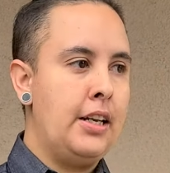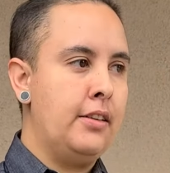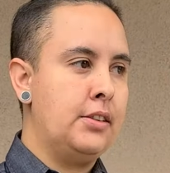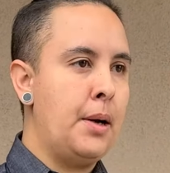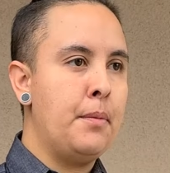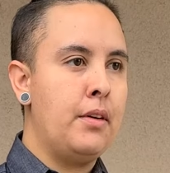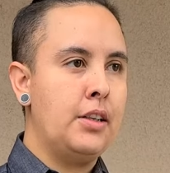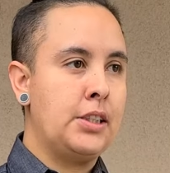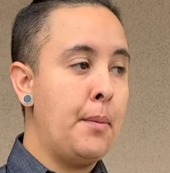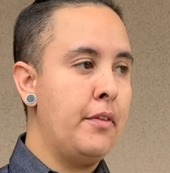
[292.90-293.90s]
Some
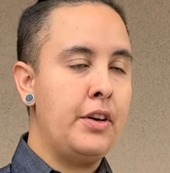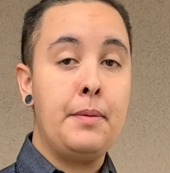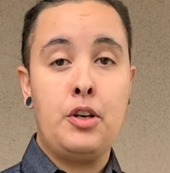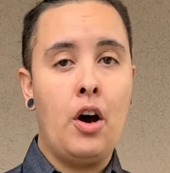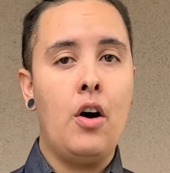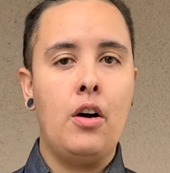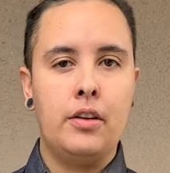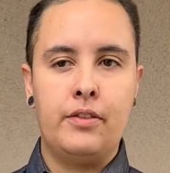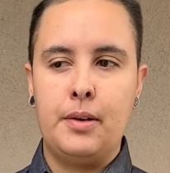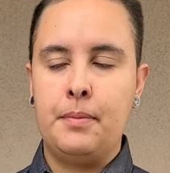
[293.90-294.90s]
of it, not all
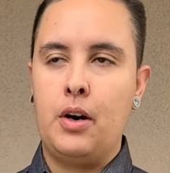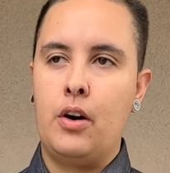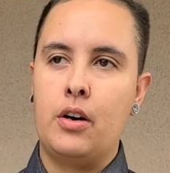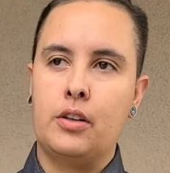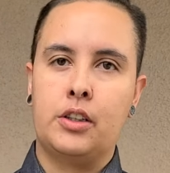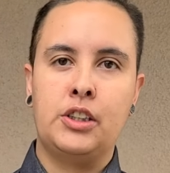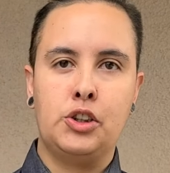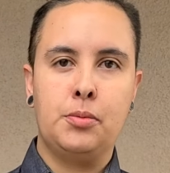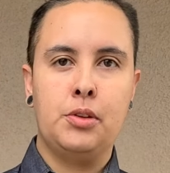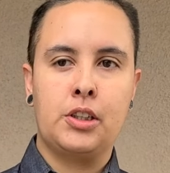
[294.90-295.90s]
of them, are
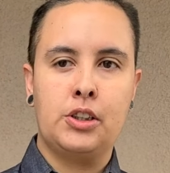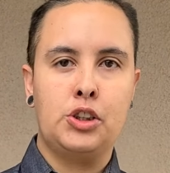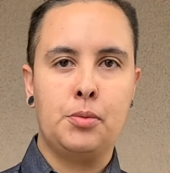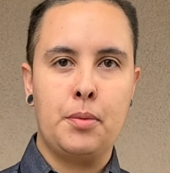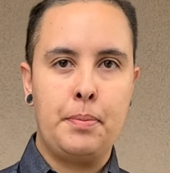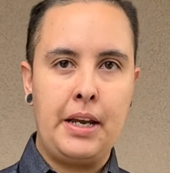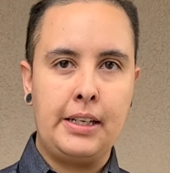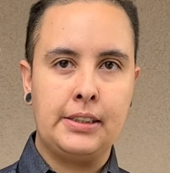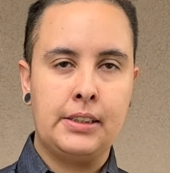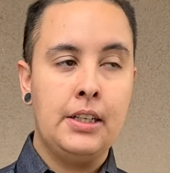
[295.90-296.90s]
consumer to consumer
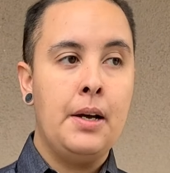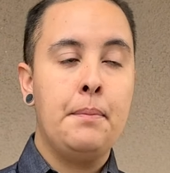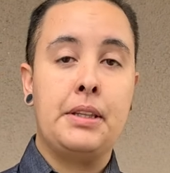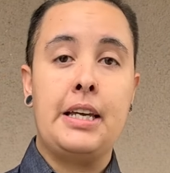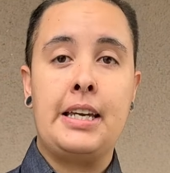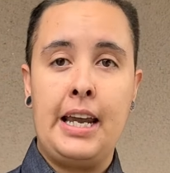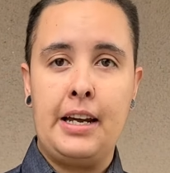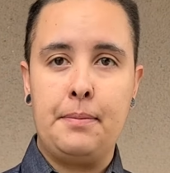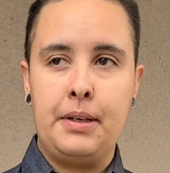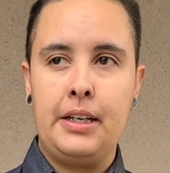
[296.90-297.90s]
based, but they
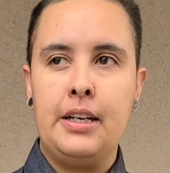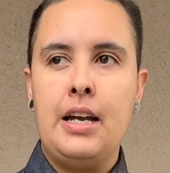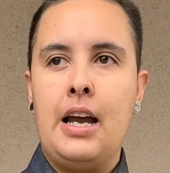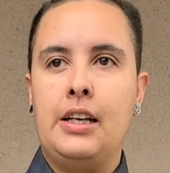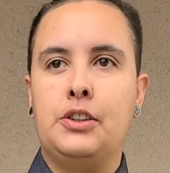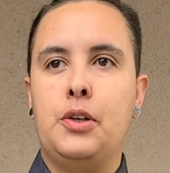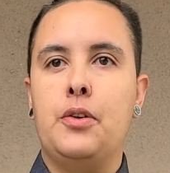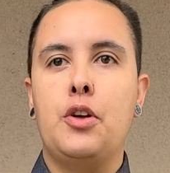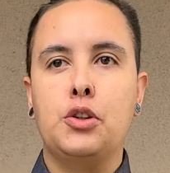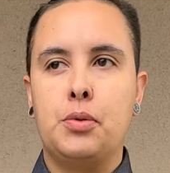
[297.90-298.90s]
can be. And so
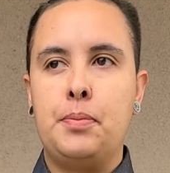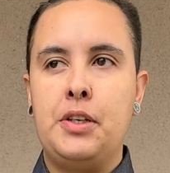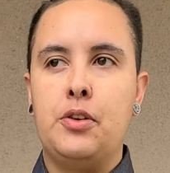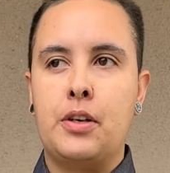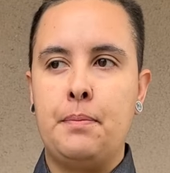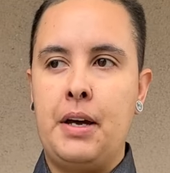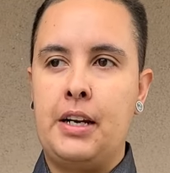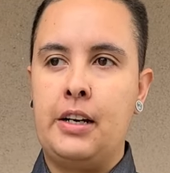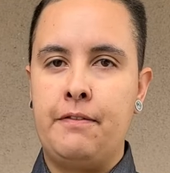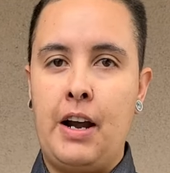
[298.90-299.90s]
those would be your
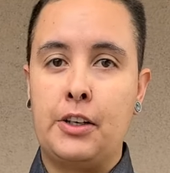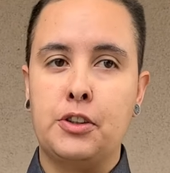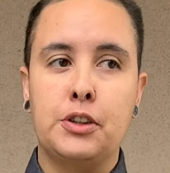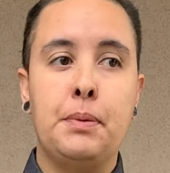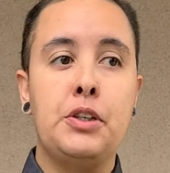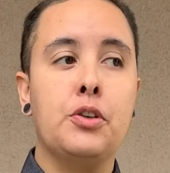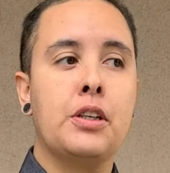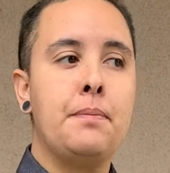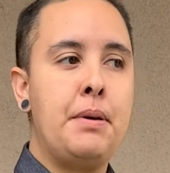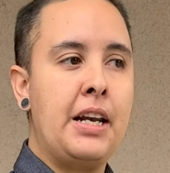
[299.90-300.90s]
competitive factors. But your
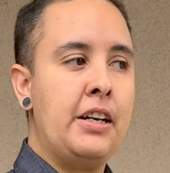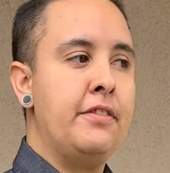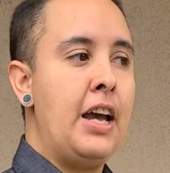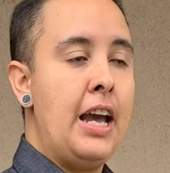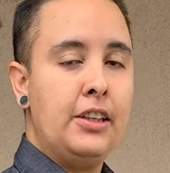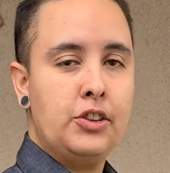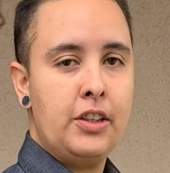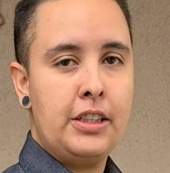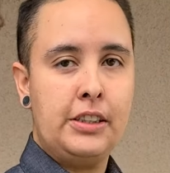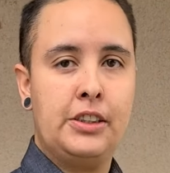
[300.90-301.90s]
competitive edge
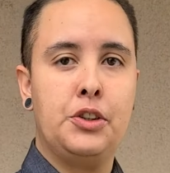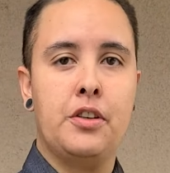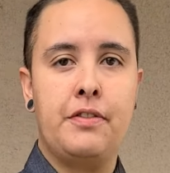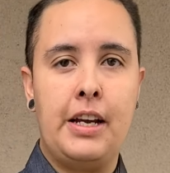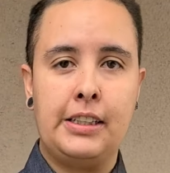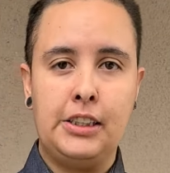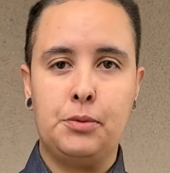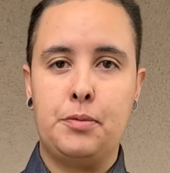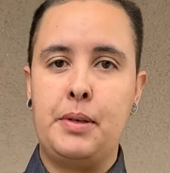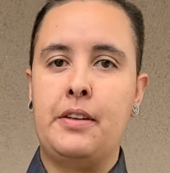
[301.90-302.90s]
on this and your advantage
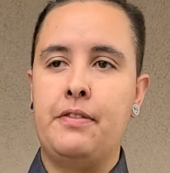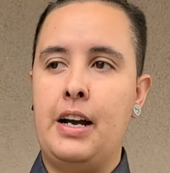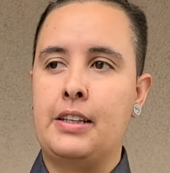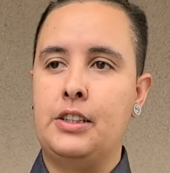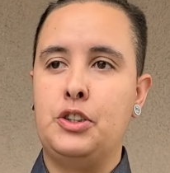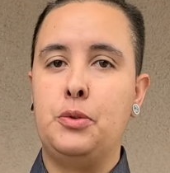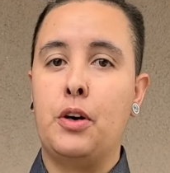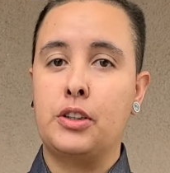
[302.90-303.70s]
would be the fact that you are